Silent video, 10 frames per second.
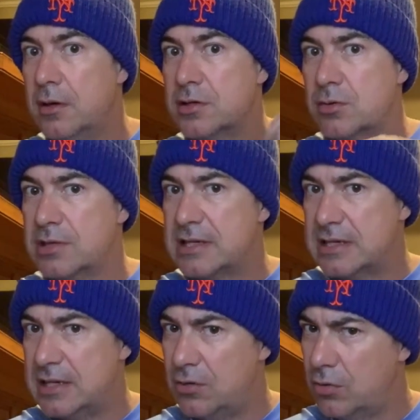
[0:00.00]
So it's
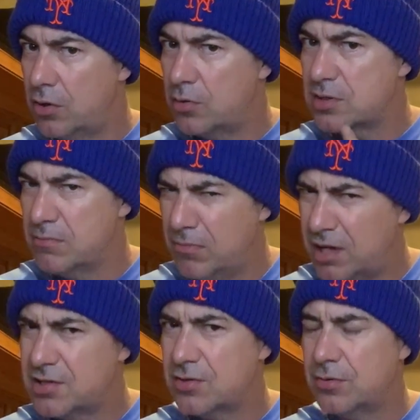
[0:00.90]
still those
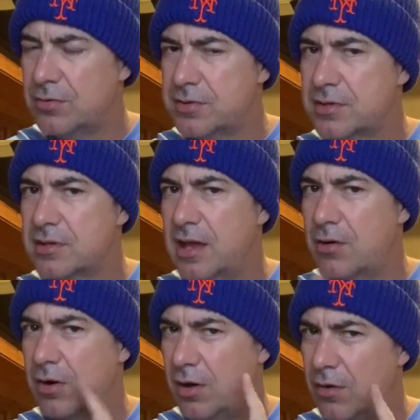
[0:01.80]
muscles that are